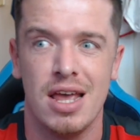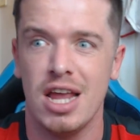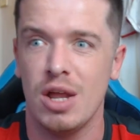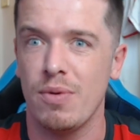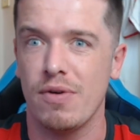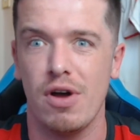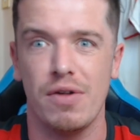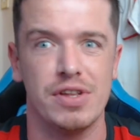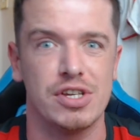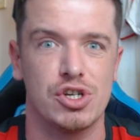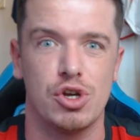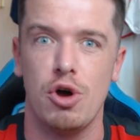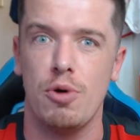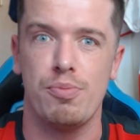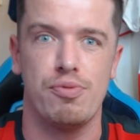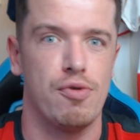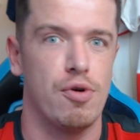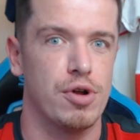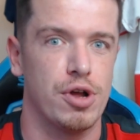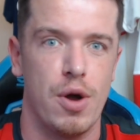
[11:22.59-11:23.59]
We've got this
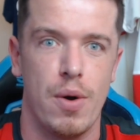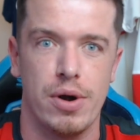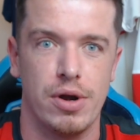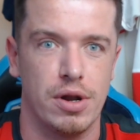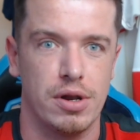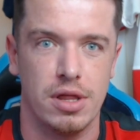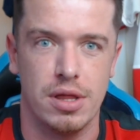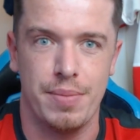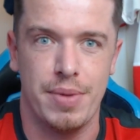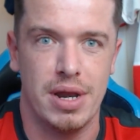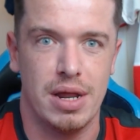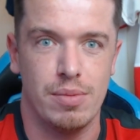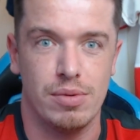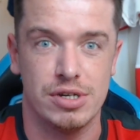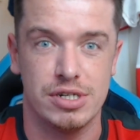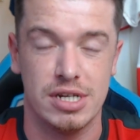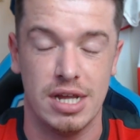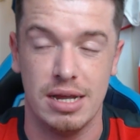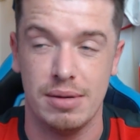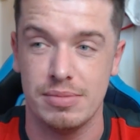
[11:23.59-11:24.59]
cup run going on at the minute,
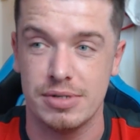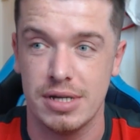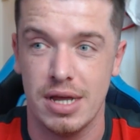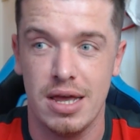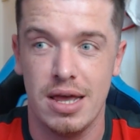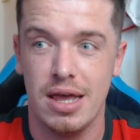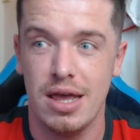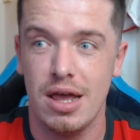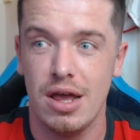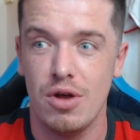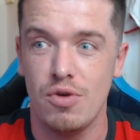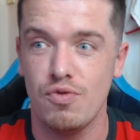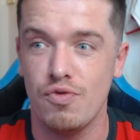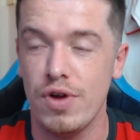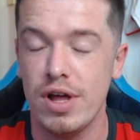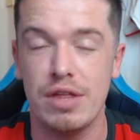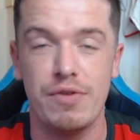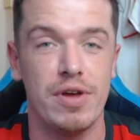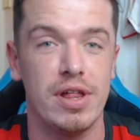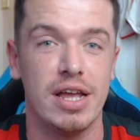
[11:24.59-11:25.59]
which seems
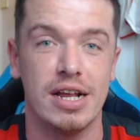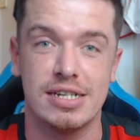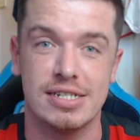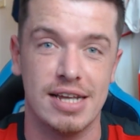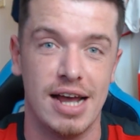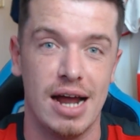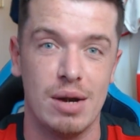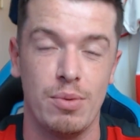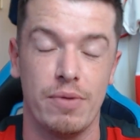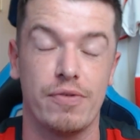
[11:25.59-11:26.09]
Really, really exciting.